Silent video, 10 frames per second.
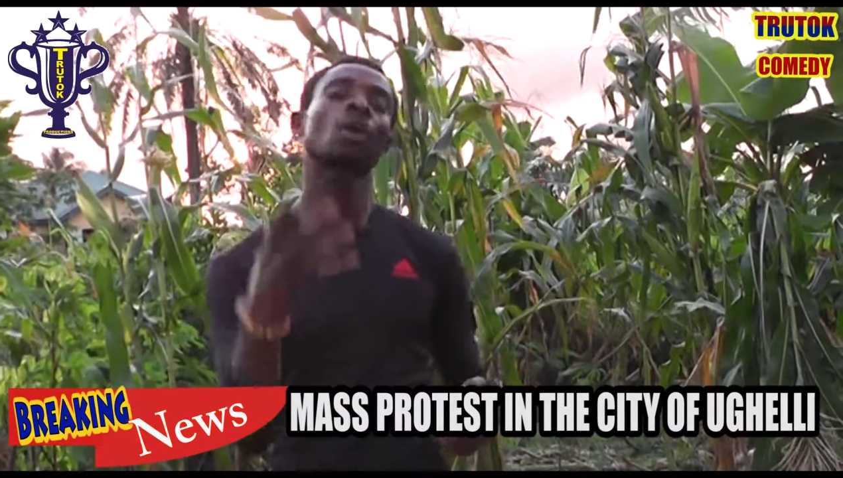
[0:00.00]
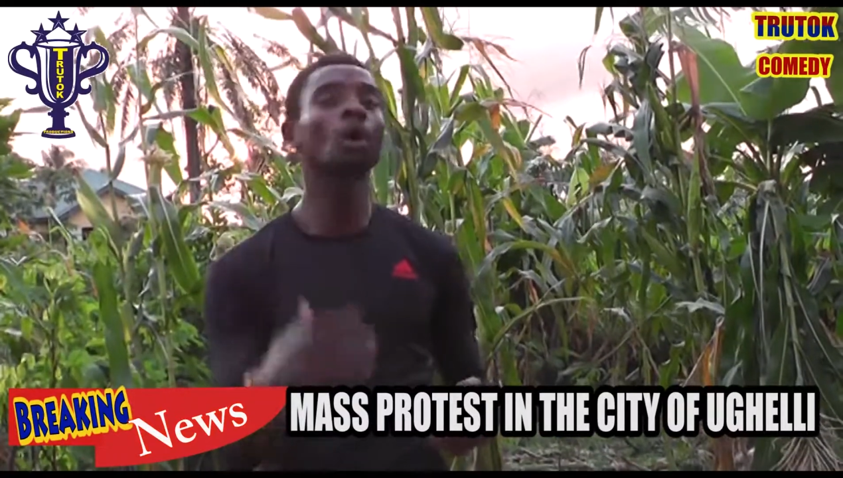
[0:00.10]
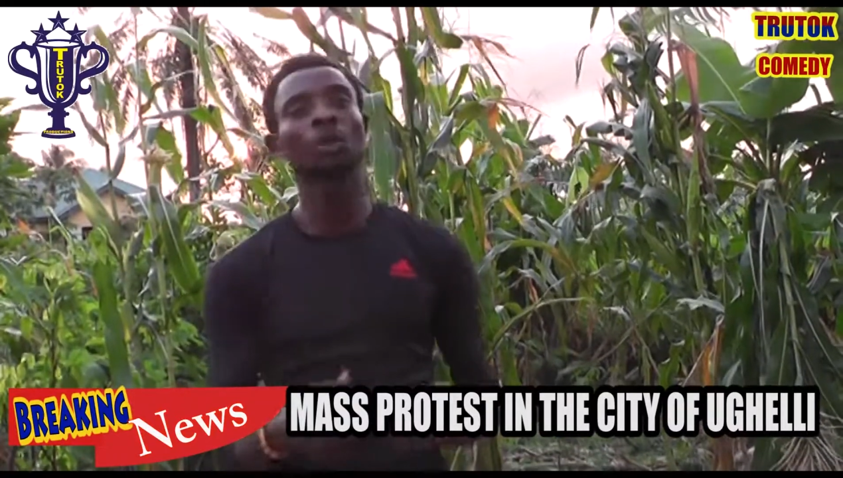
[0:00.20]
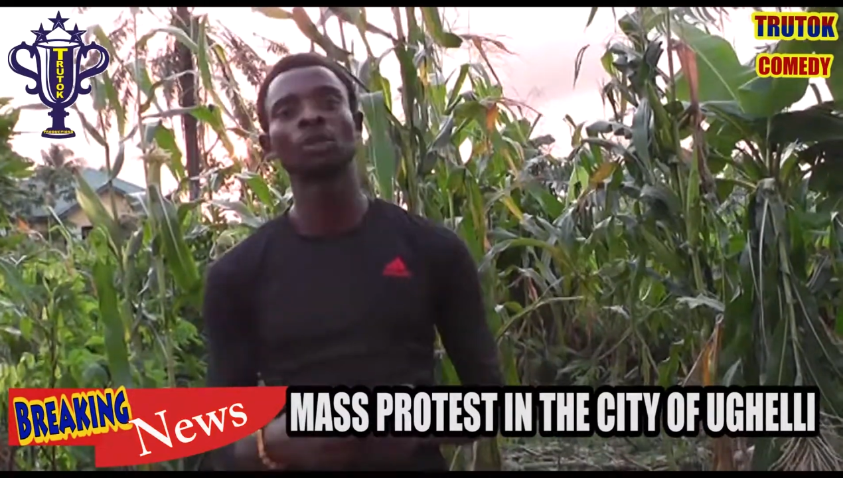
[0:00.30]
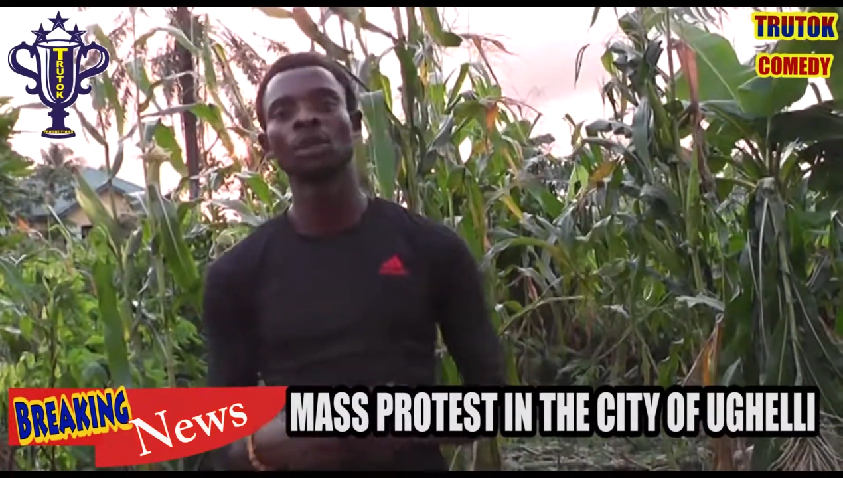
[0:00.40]

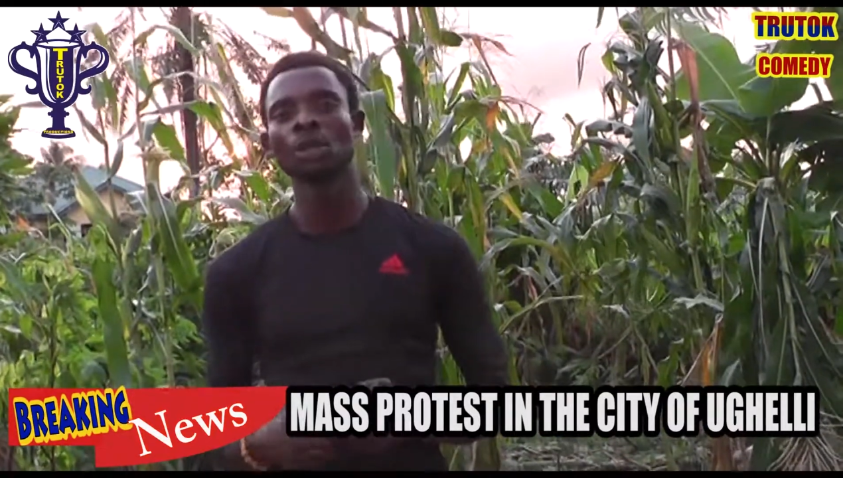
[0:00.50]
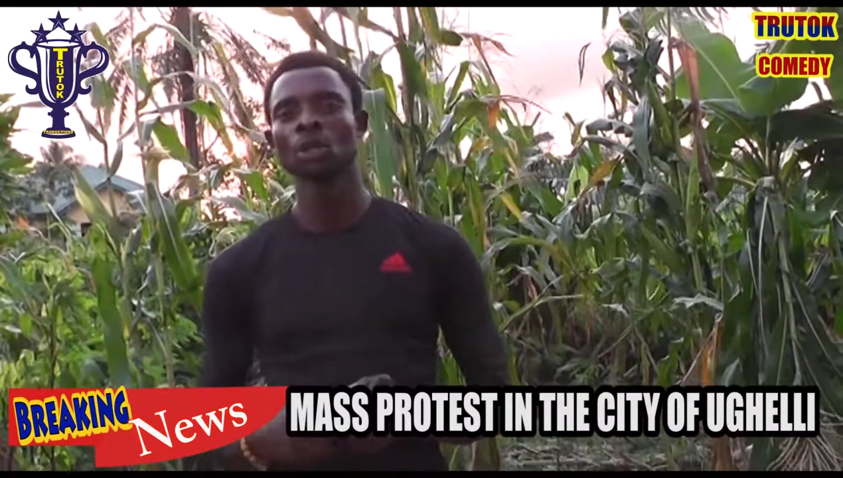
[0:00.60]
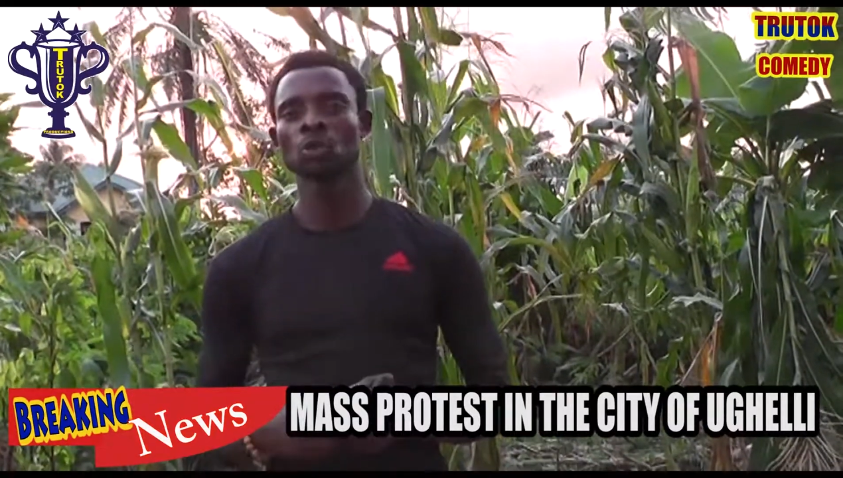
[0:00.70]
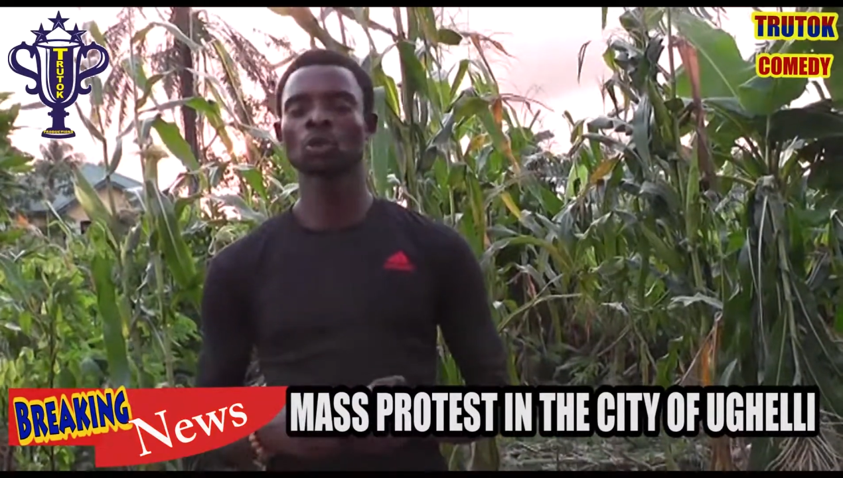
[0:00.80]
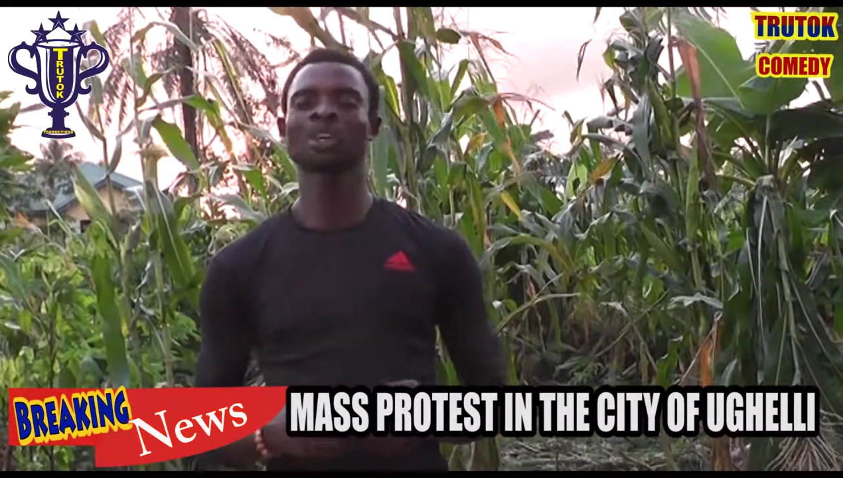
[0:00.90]
on
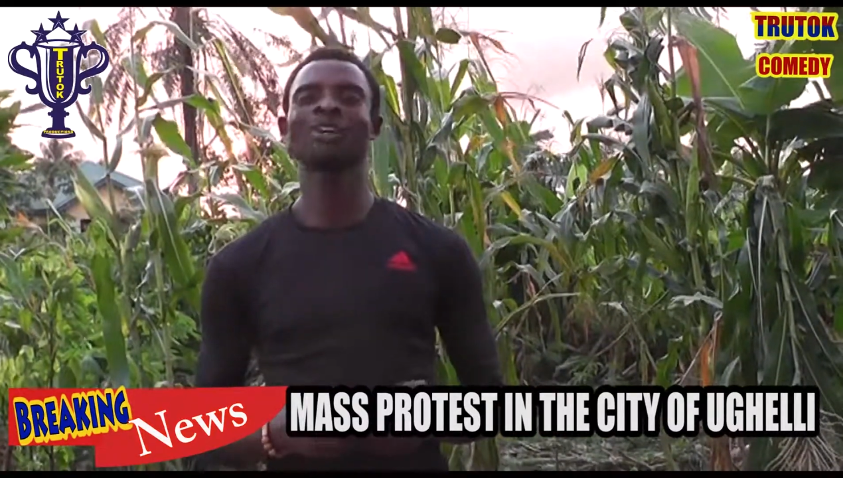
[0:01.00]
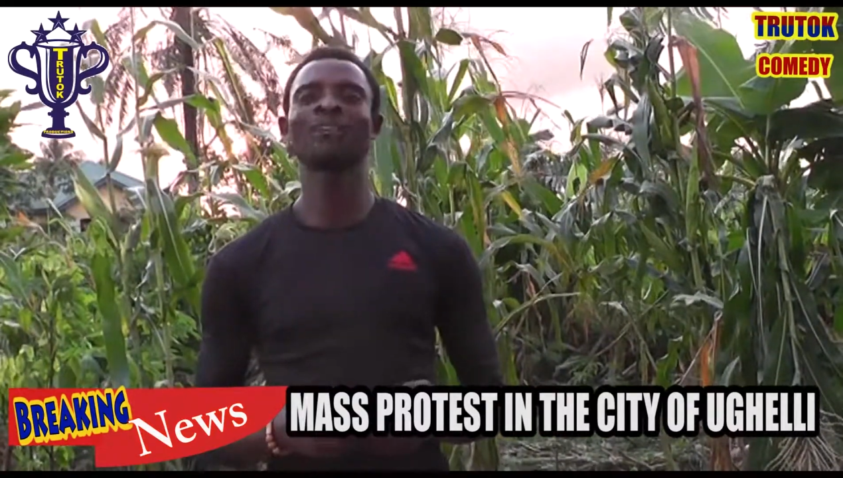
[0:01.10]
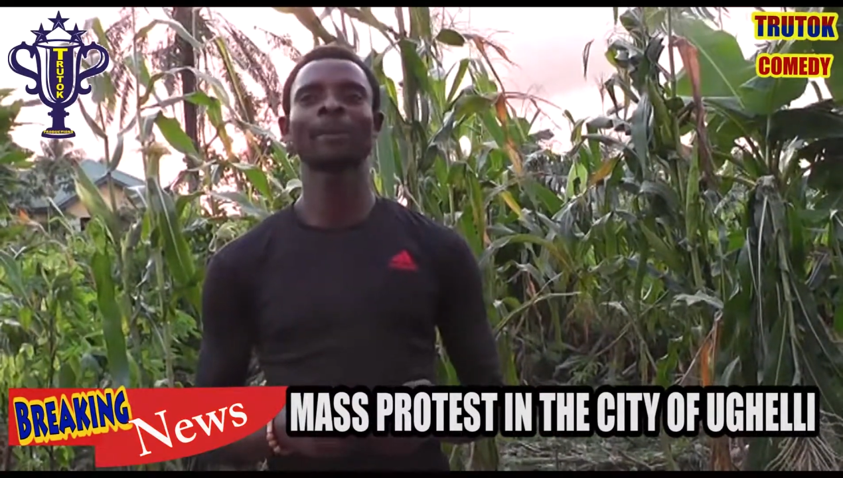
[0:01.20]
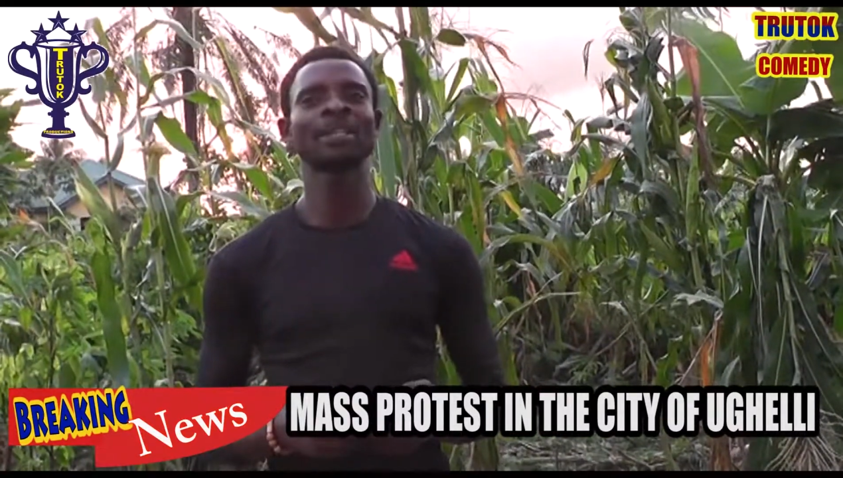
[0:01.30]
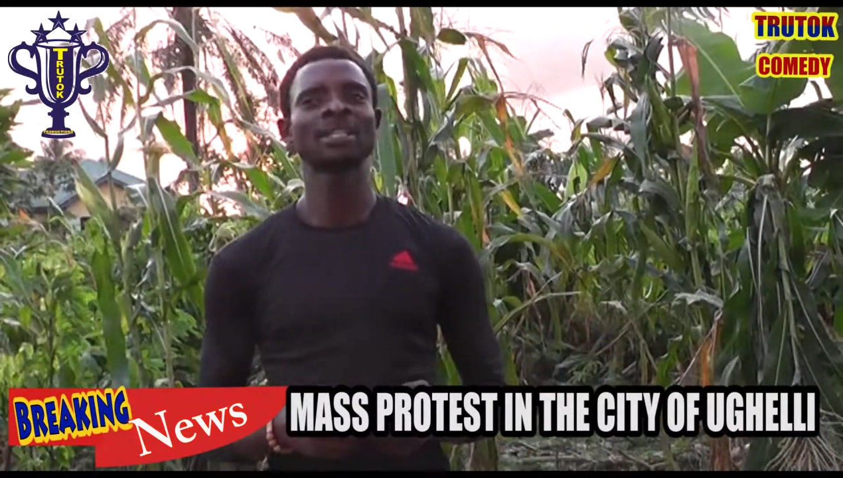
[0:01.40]
to the
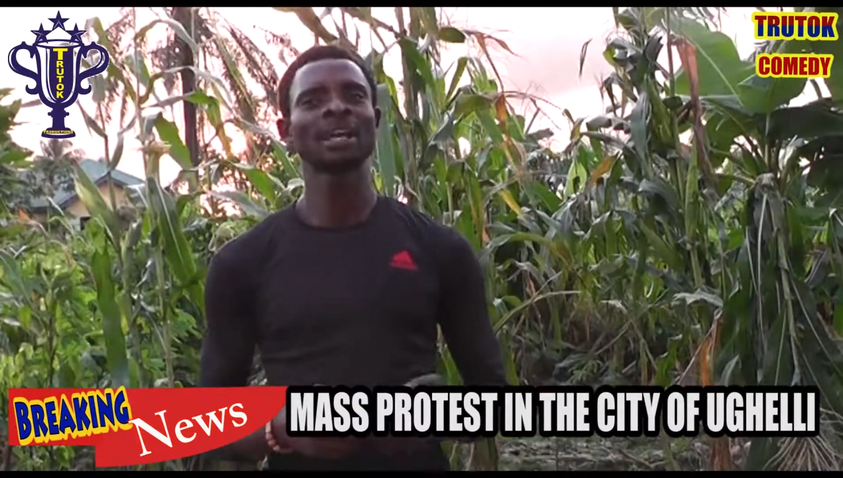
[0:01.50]
government.